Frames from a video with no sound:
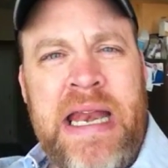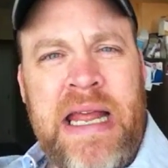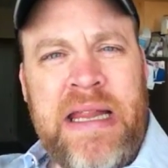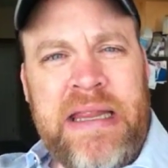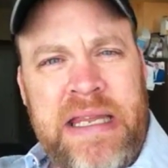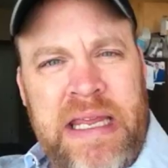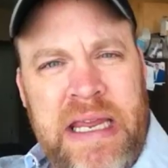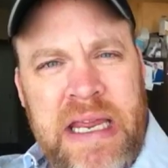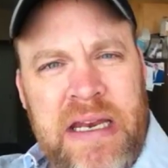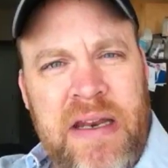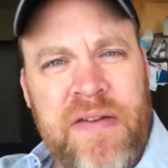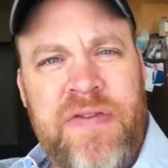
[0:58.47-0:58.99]
And at
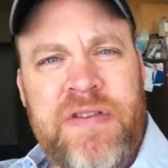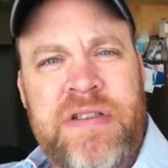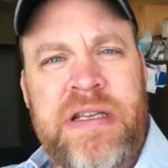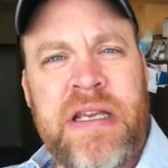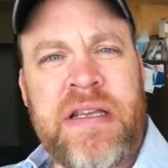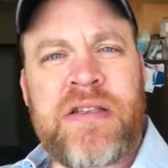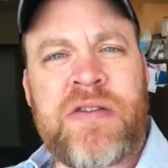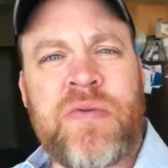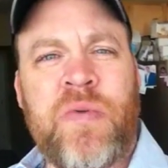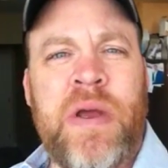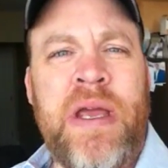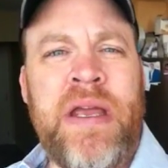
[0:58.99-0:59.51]
the end of
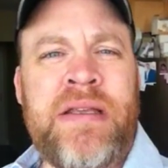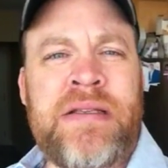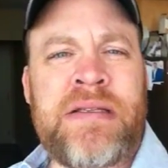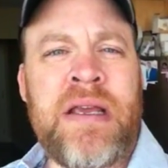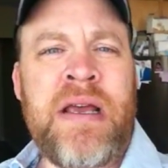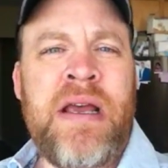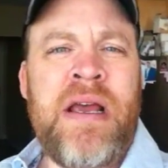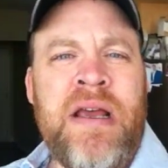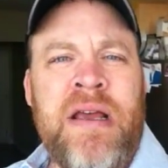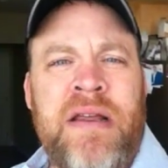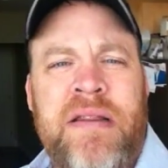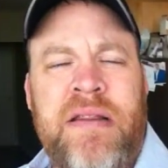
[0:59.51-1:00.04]
six
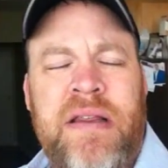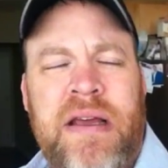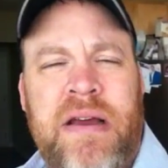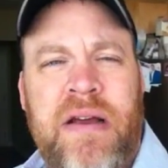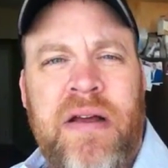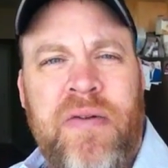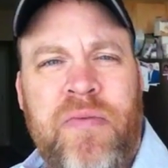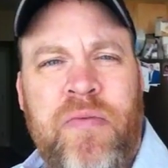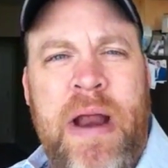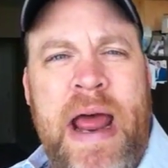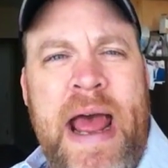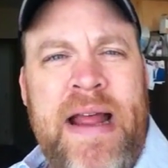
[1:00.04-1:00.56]
weeks,
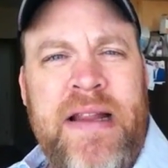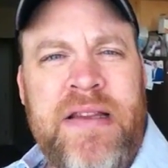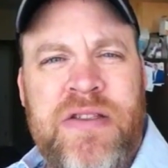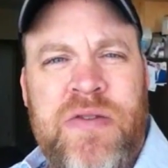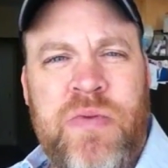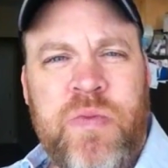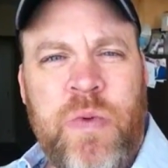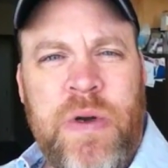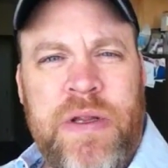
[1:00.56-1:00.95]
the rats